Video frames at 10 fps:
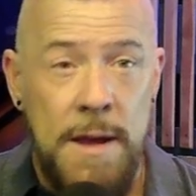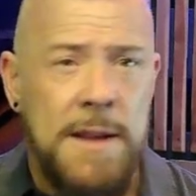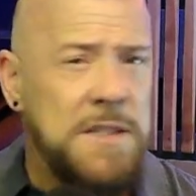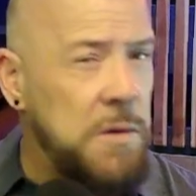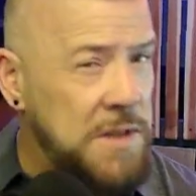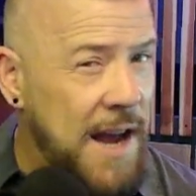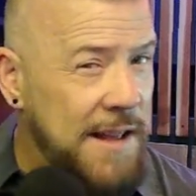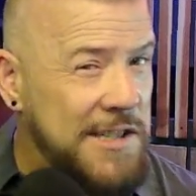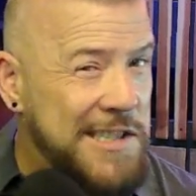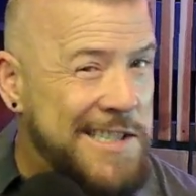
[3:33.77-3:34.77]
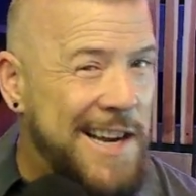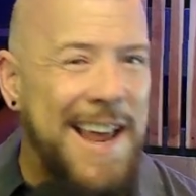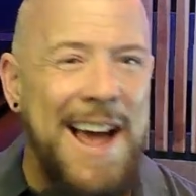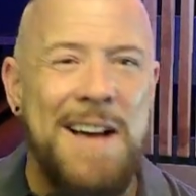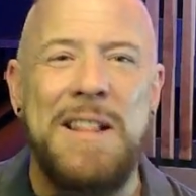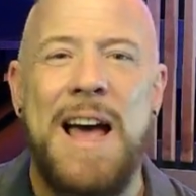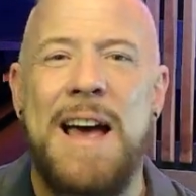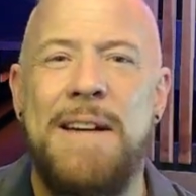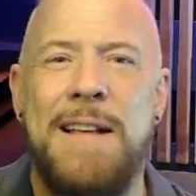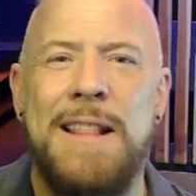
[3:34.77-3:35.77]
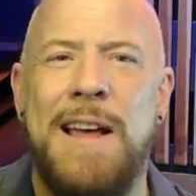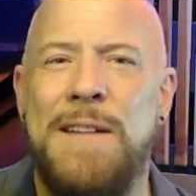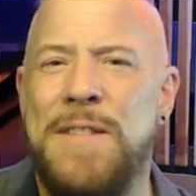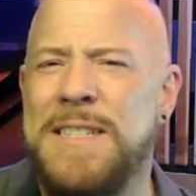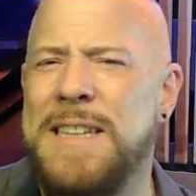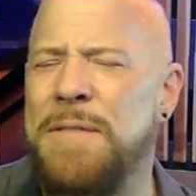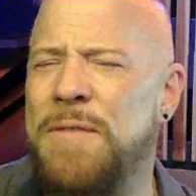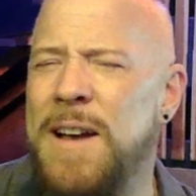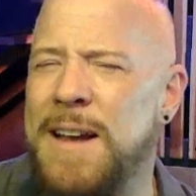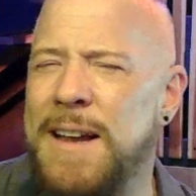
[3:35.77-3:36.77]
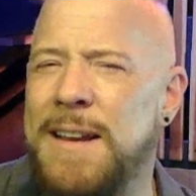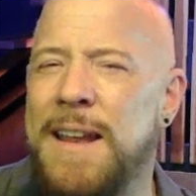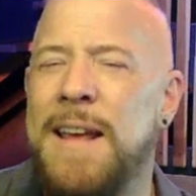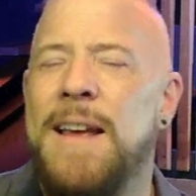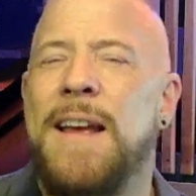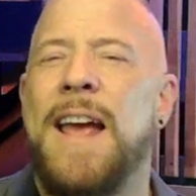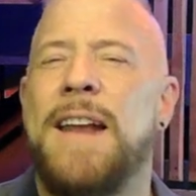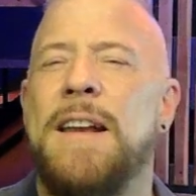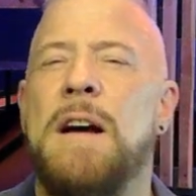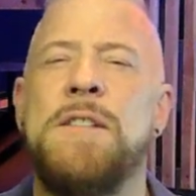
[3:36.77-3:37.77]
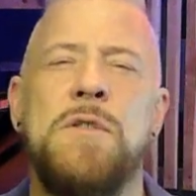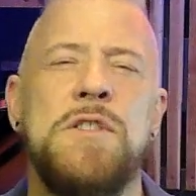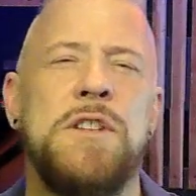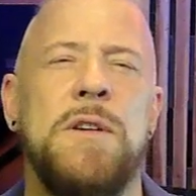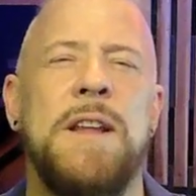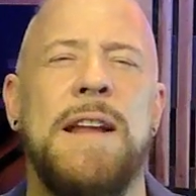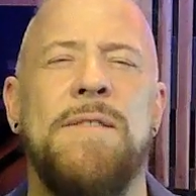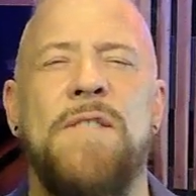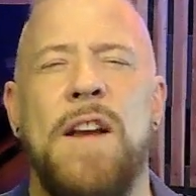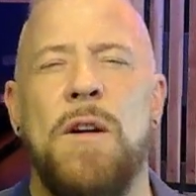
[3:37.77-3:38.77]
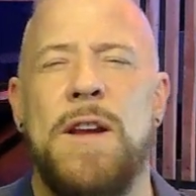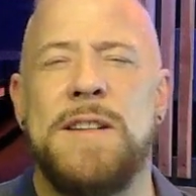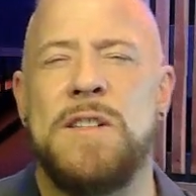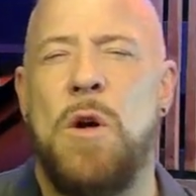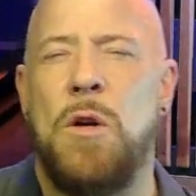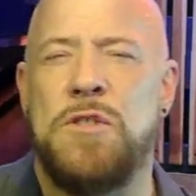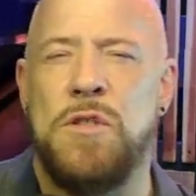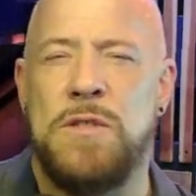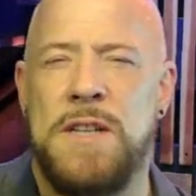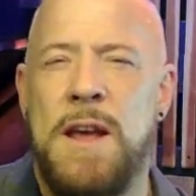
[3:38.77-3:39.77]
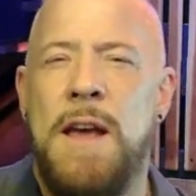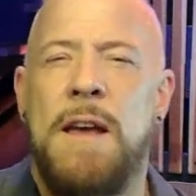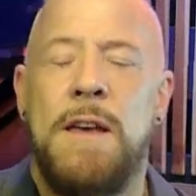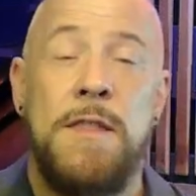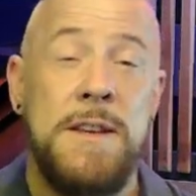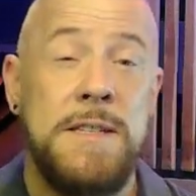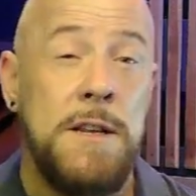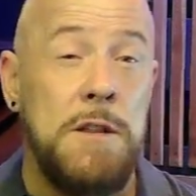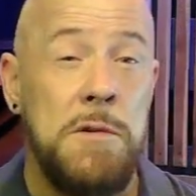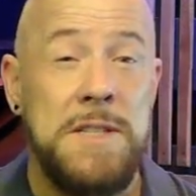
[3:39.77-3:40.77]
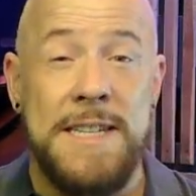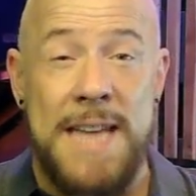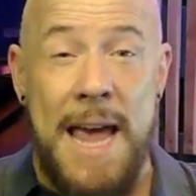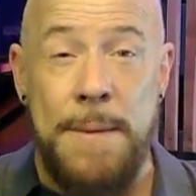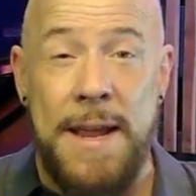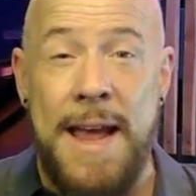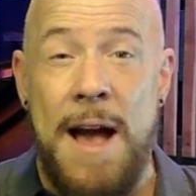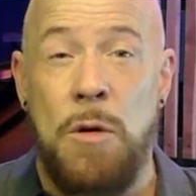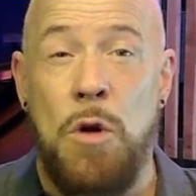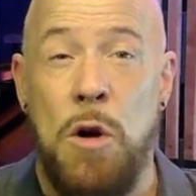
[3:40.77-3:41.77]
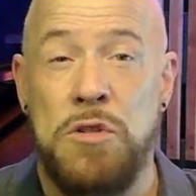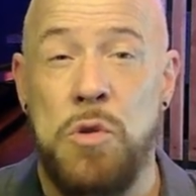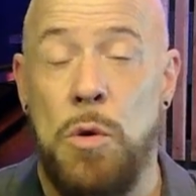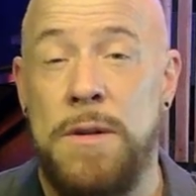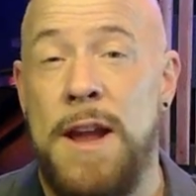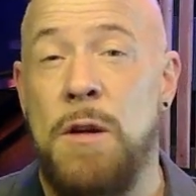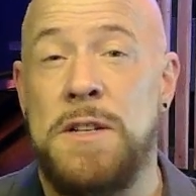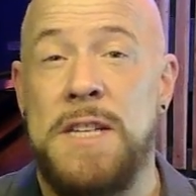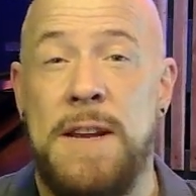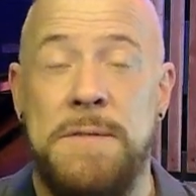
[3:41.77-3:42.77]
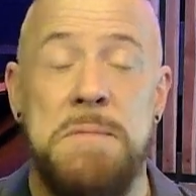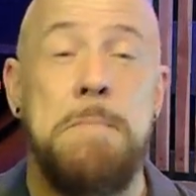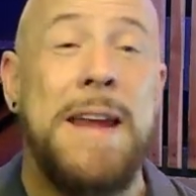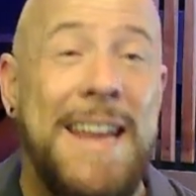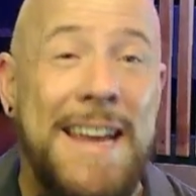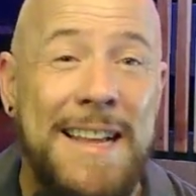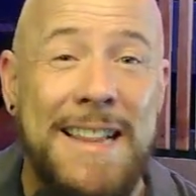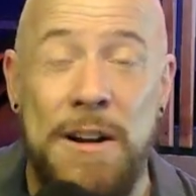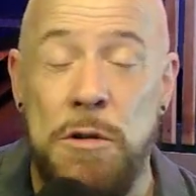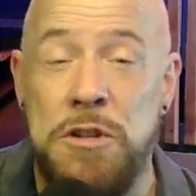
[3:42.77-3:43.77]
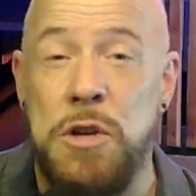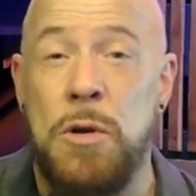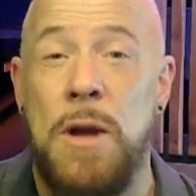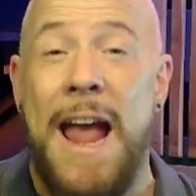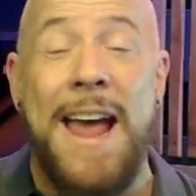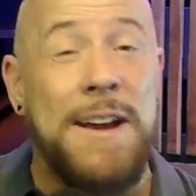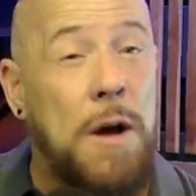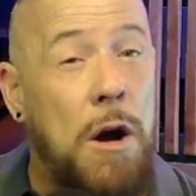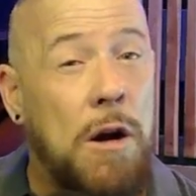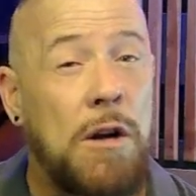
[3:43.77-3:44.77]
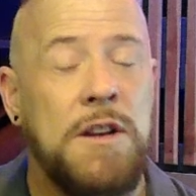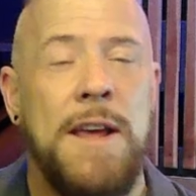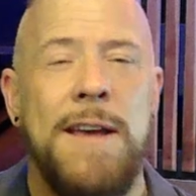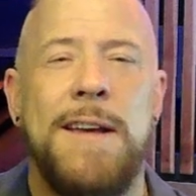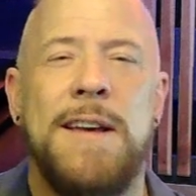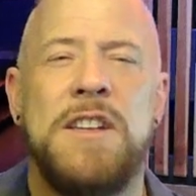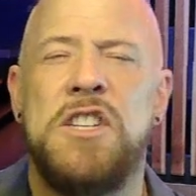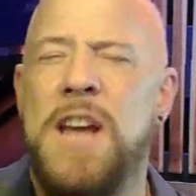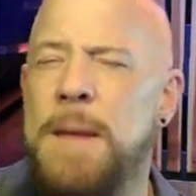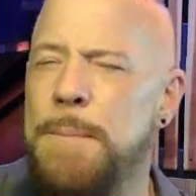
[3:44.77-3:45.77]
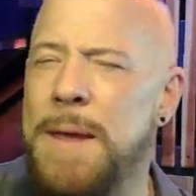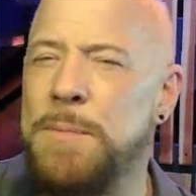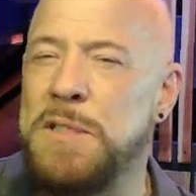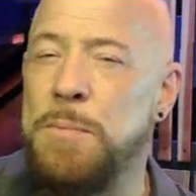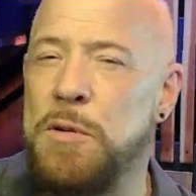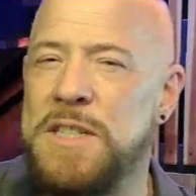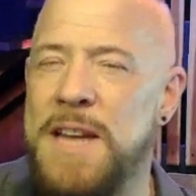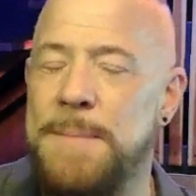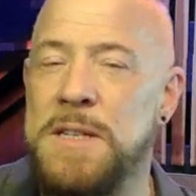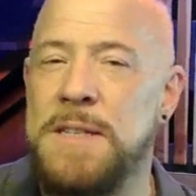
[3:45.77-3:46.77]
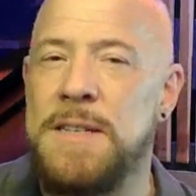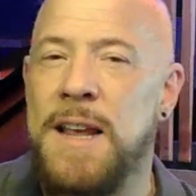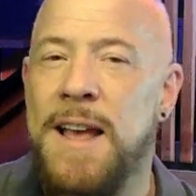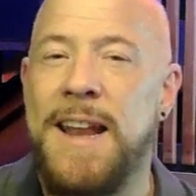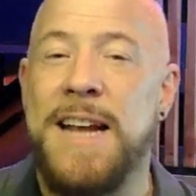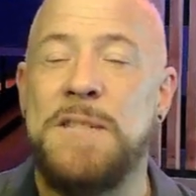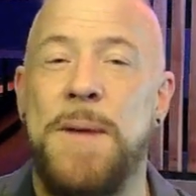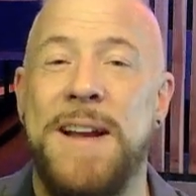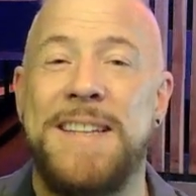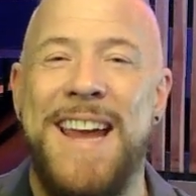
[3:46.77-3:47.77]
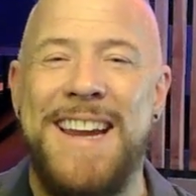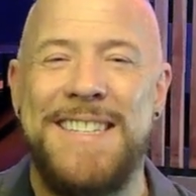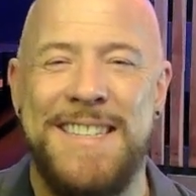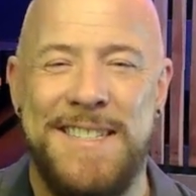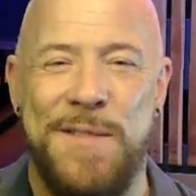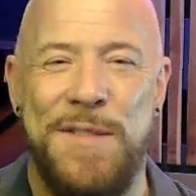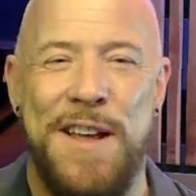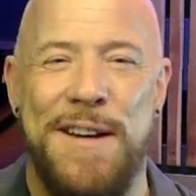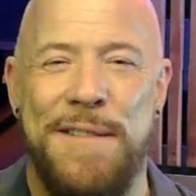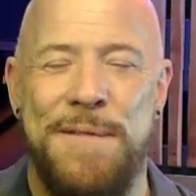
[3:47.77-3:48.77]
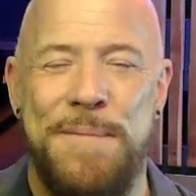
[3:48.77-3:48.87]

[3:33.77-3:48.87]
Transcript: Sociologists study how love is defined and understood in various cultures. This includes examining how cultural narratives, media, literature, and art shape people's perceptions and expectations of love